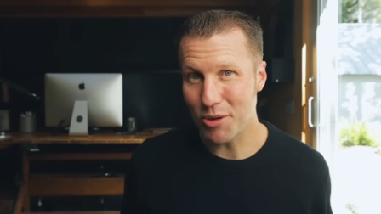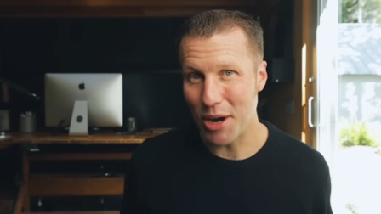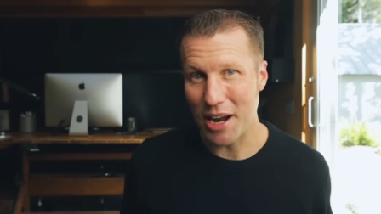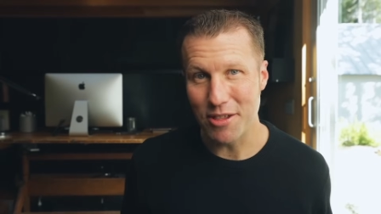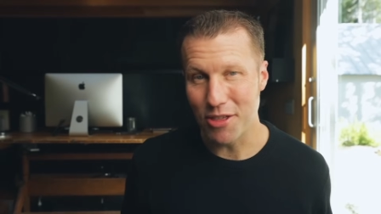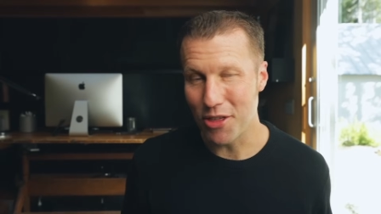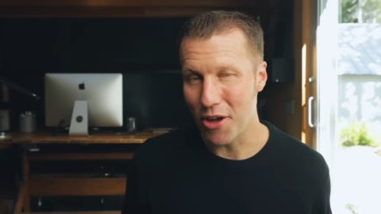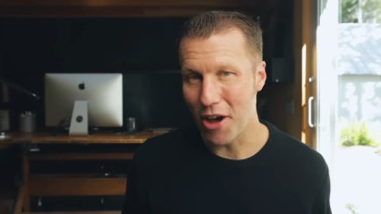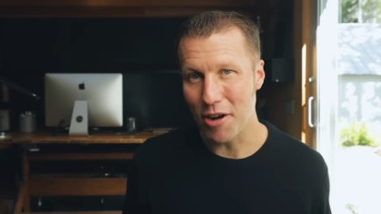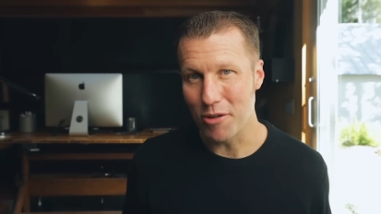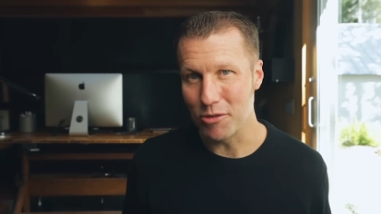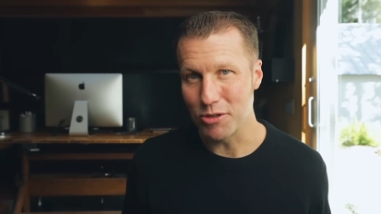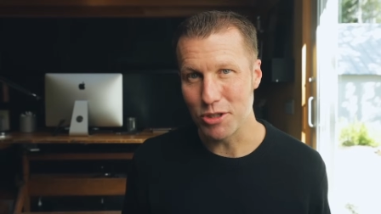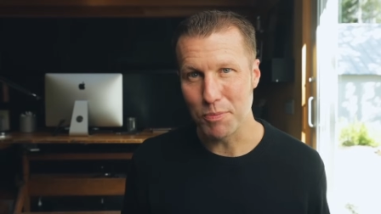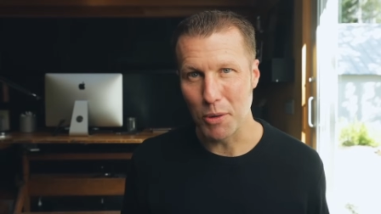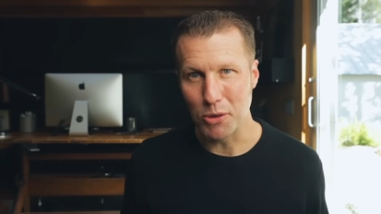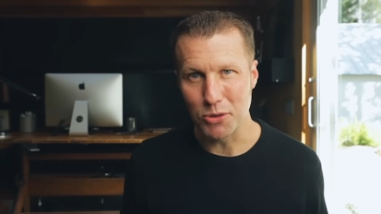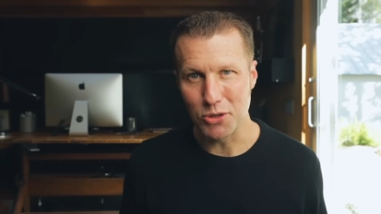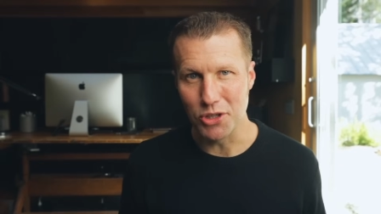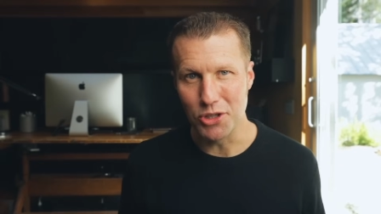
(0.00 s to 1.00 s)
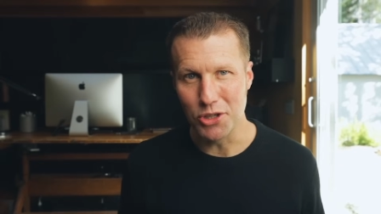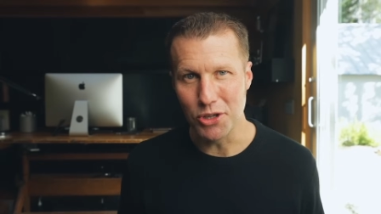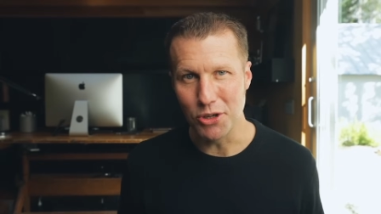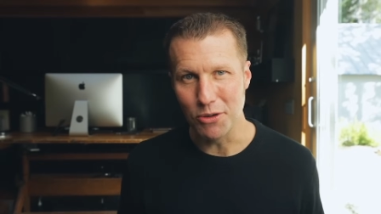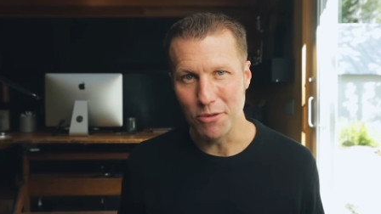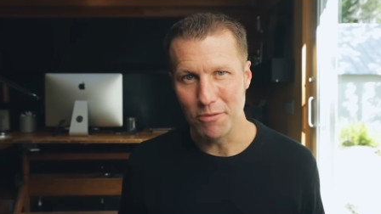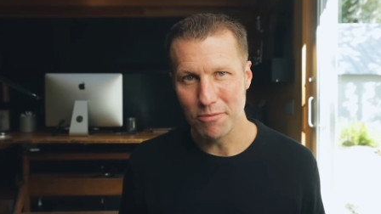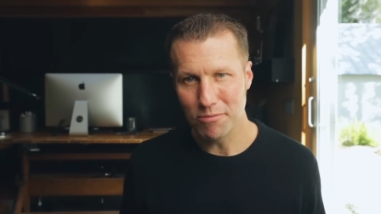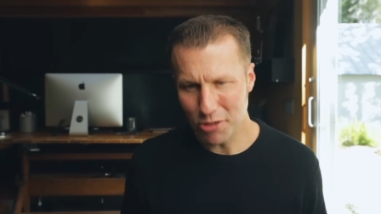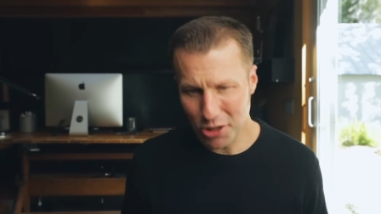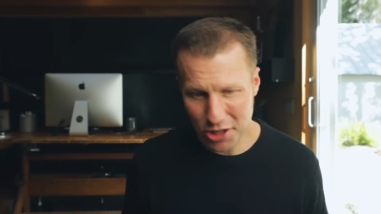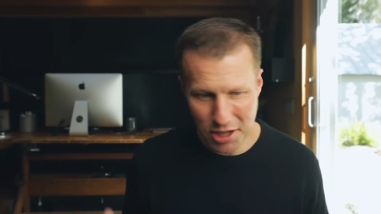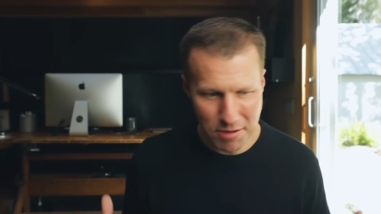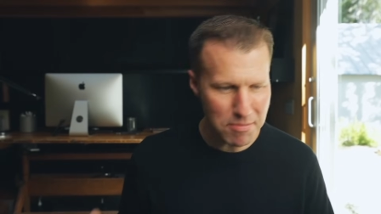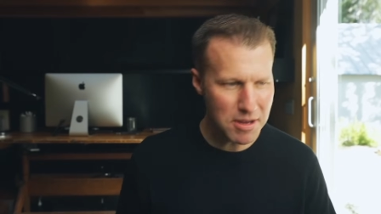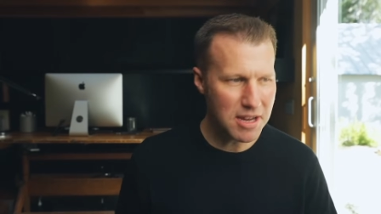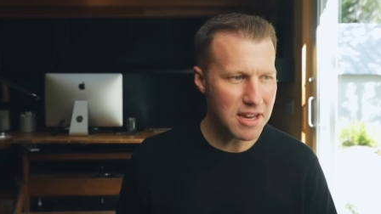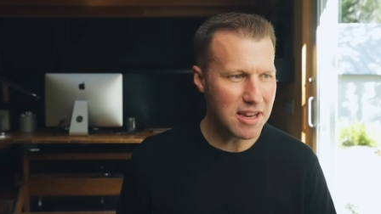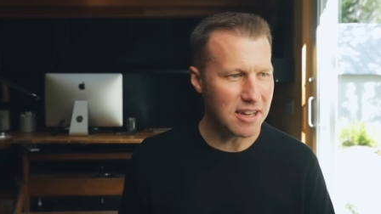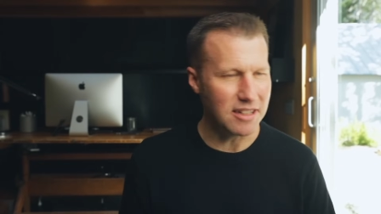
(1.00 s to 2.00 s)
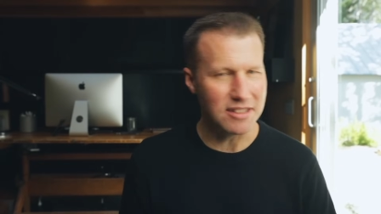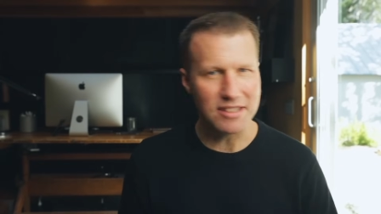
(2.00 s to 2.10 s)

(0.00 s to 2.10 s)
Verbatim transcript: I thought I was supposed to do. Look at me,